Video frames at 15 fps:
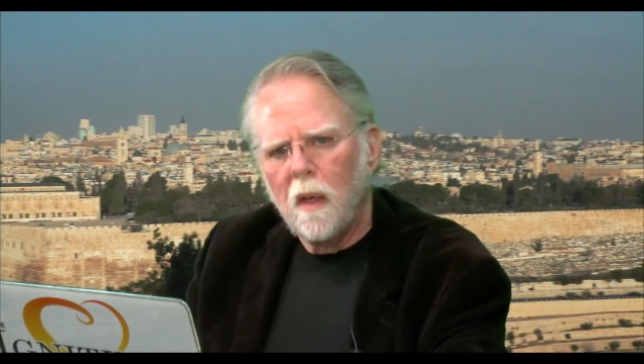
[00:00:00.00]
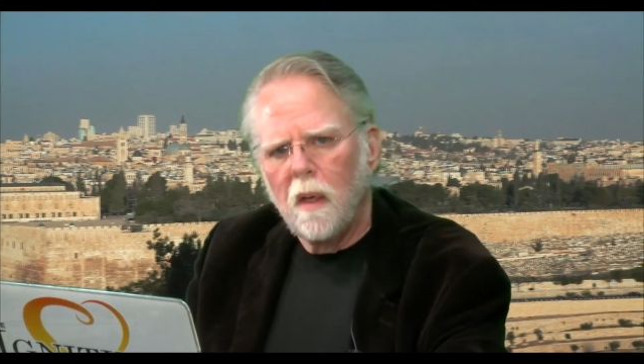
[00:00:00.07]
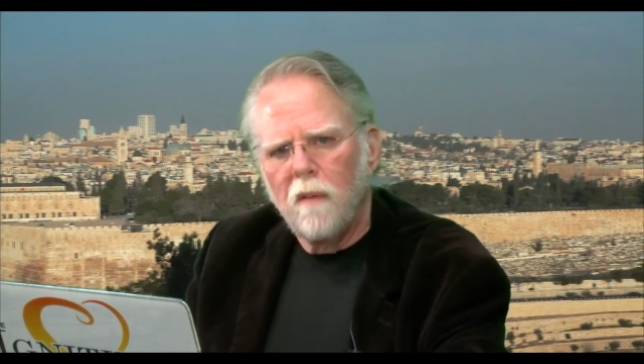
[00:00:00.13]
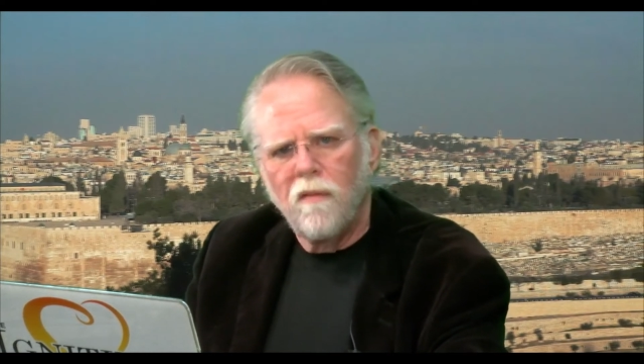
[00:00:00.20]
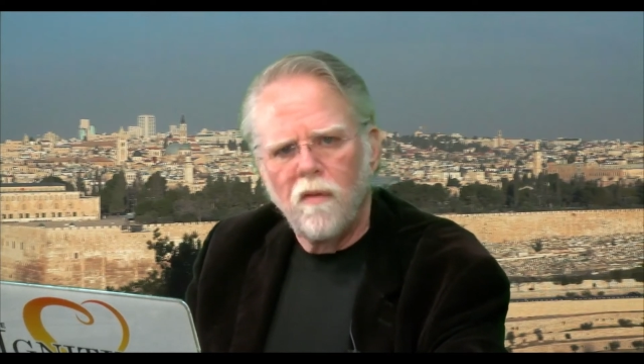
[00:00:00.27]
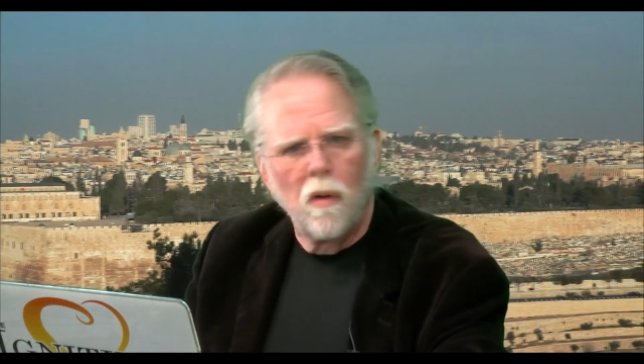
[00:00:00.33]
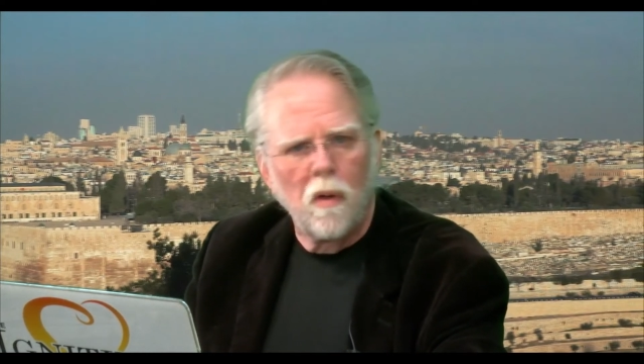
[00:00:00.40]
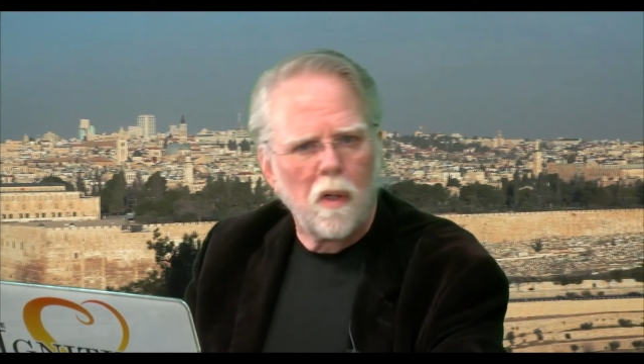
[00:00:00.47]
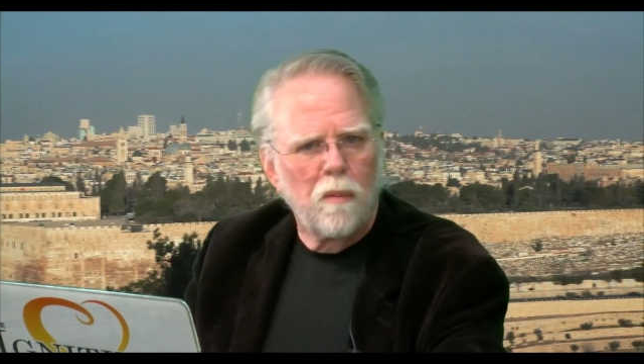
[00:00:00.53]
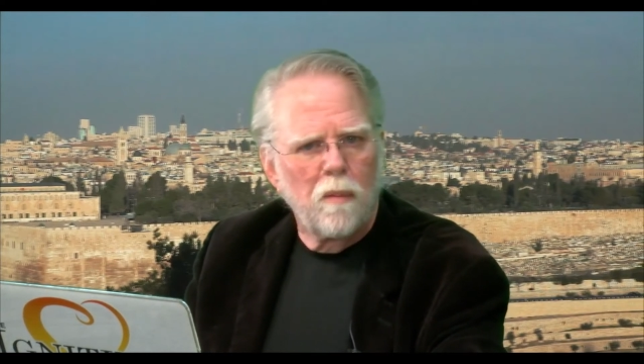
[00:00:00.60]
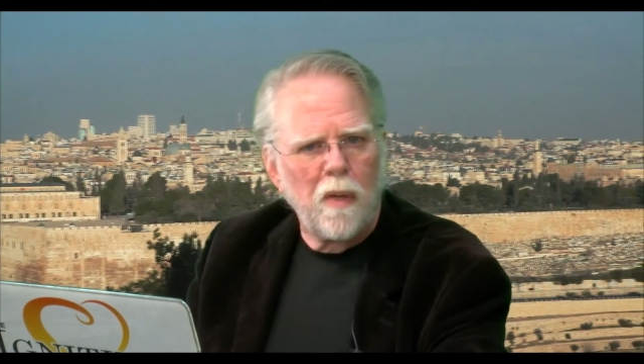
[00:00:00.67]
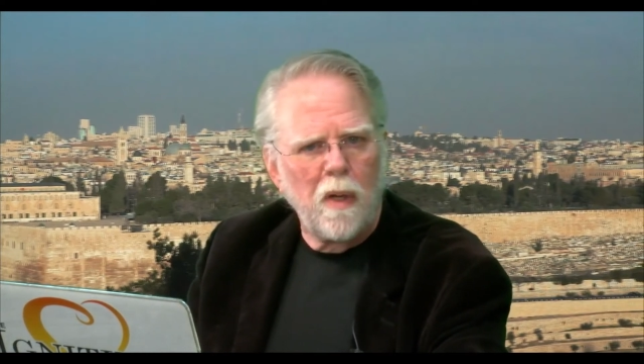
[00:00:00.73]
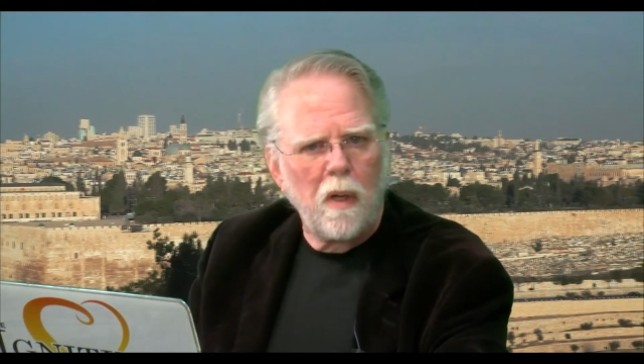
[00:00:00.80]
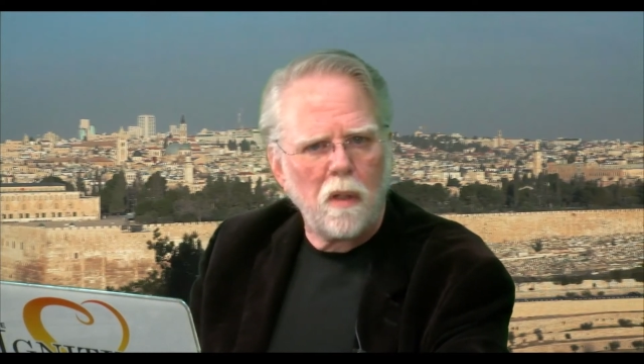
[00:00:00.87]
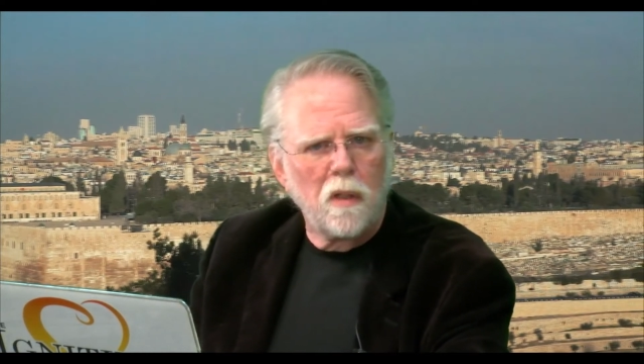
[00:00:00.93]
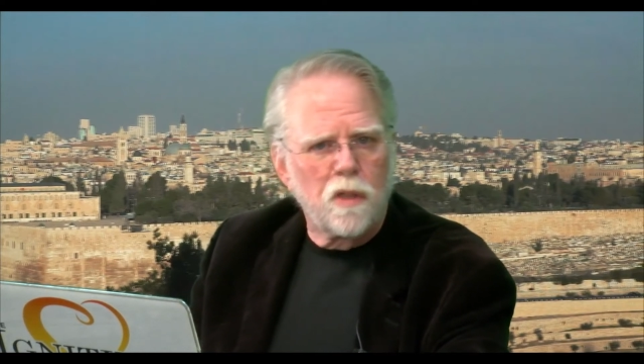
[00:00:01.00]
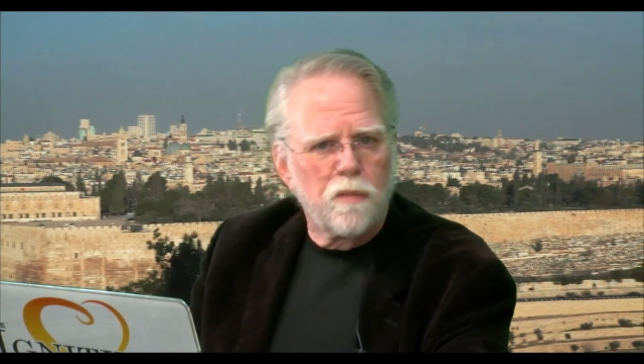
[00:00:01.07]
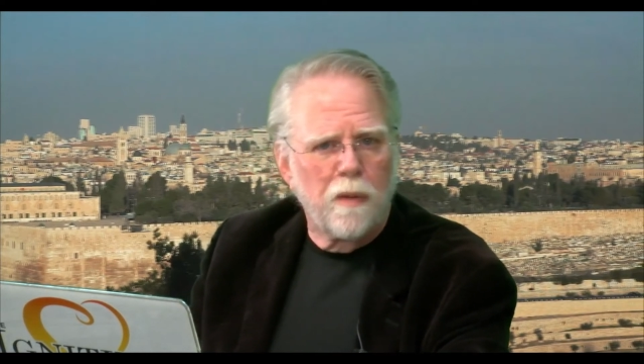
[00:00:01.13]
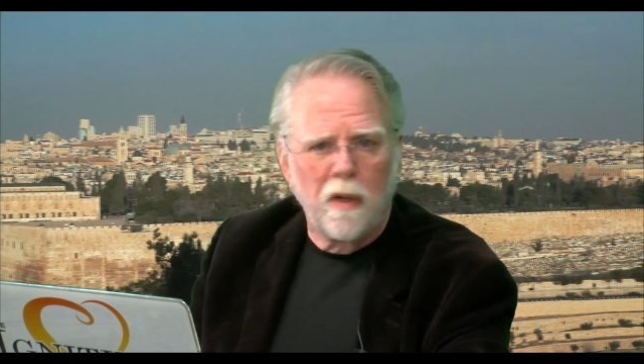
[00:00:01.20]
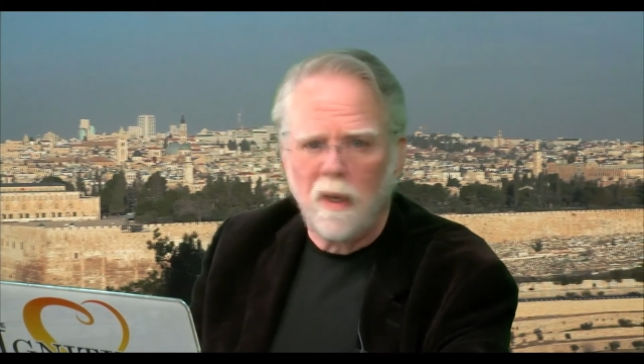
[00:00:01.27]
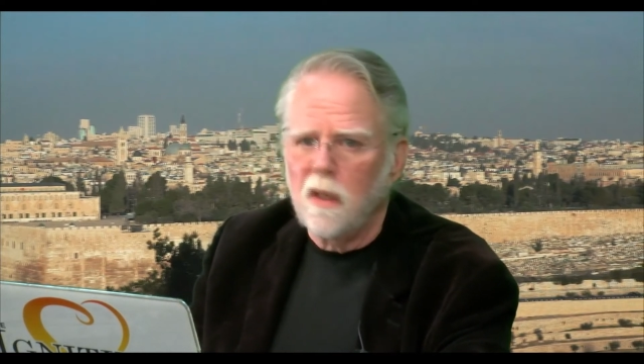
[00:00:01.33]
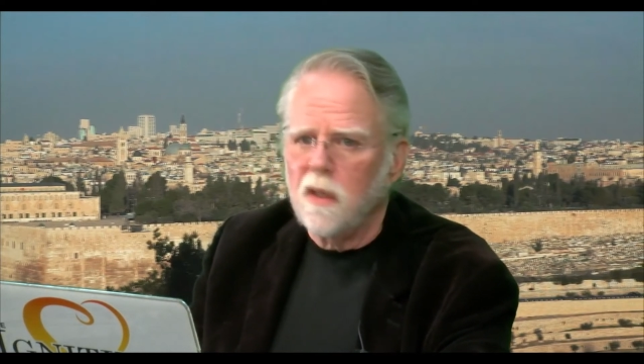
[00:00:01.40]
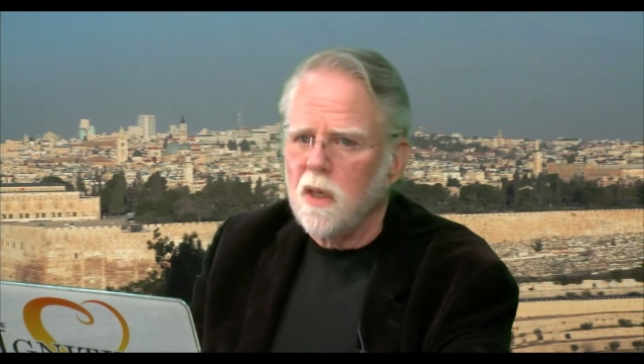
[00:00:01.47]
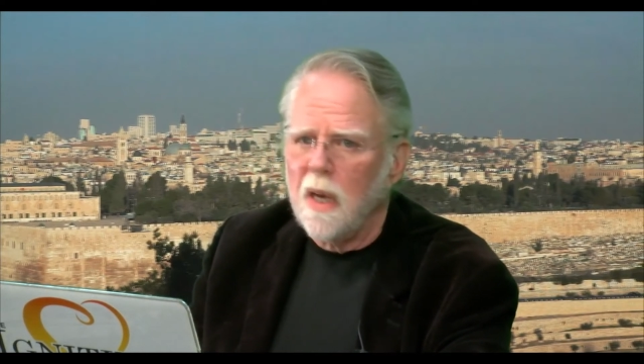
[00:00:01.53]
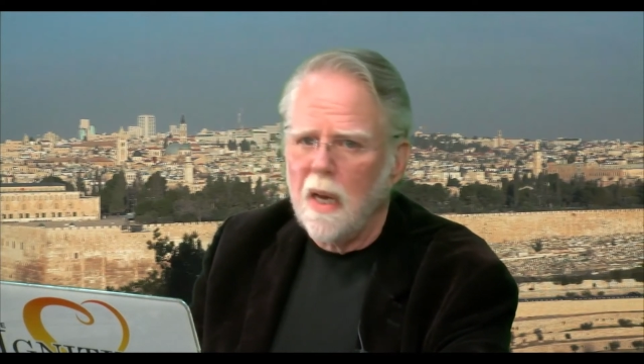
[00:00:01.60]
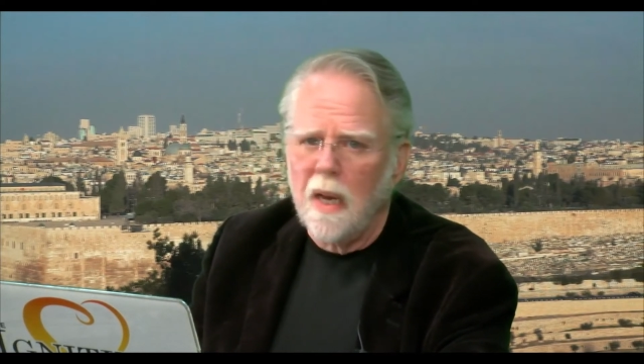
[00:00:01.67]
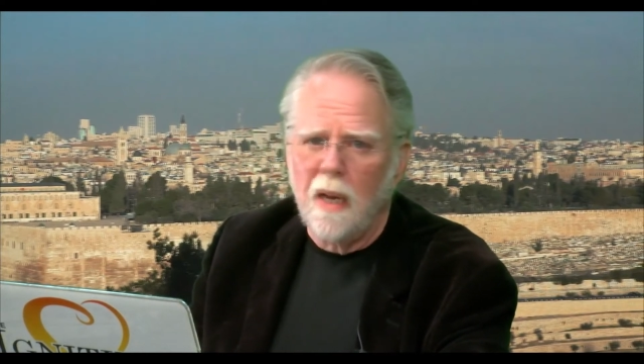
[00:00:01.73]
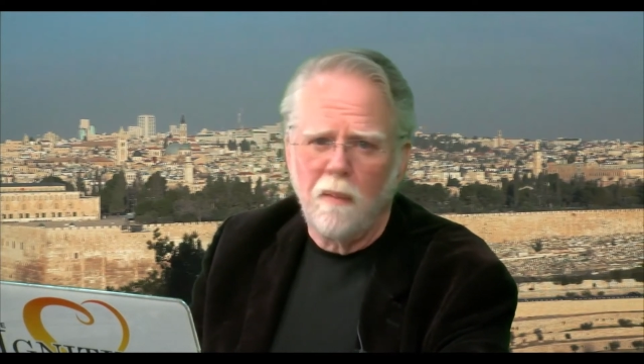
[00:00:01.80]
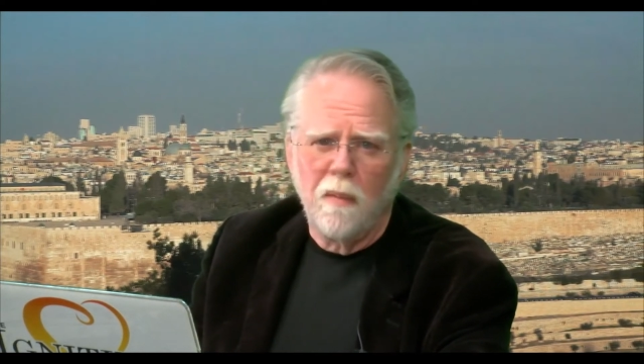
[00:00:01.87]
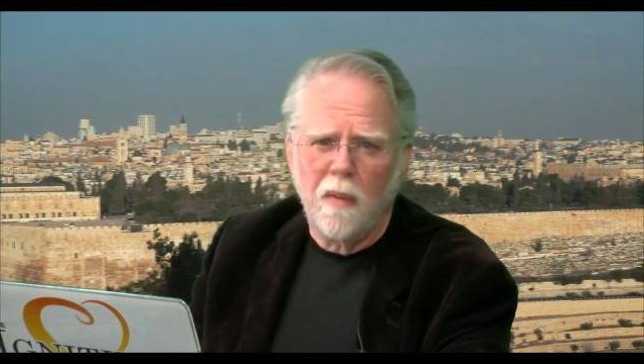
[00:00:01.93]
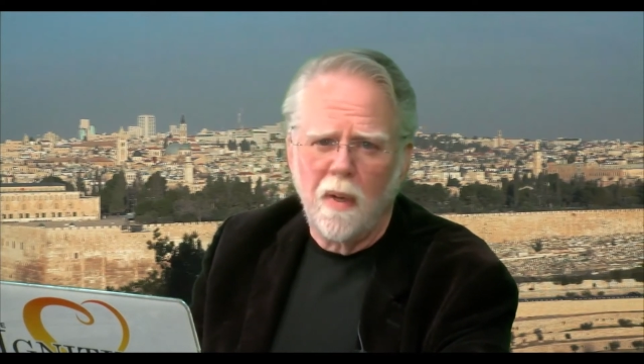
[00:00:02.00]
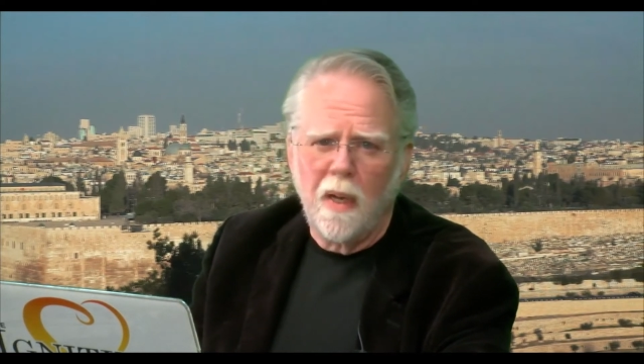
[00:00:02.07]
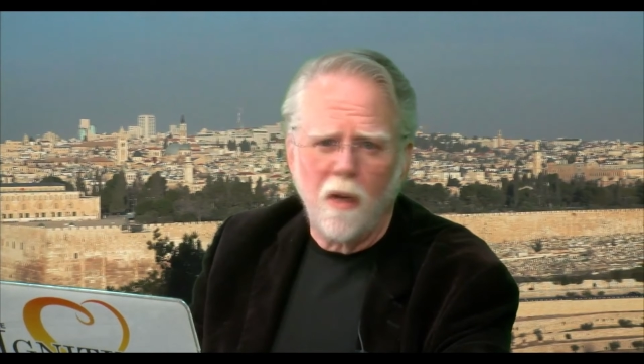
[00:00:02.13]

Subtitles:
if you're going to be spending time